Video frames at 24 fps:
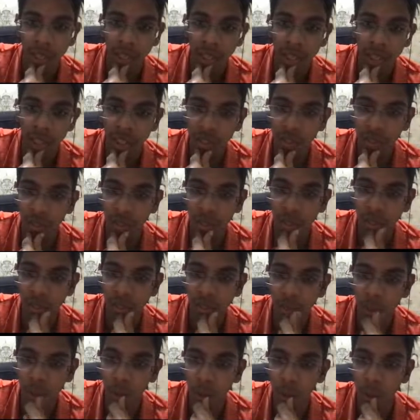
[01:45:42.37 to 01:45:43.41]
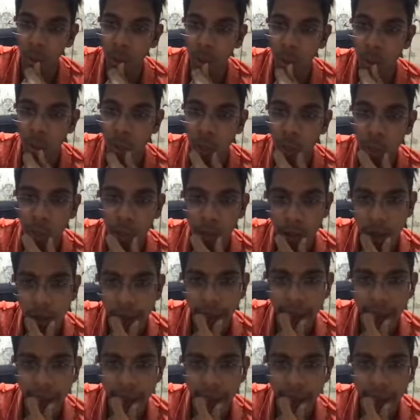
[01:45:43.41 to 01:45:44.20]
G4, H4,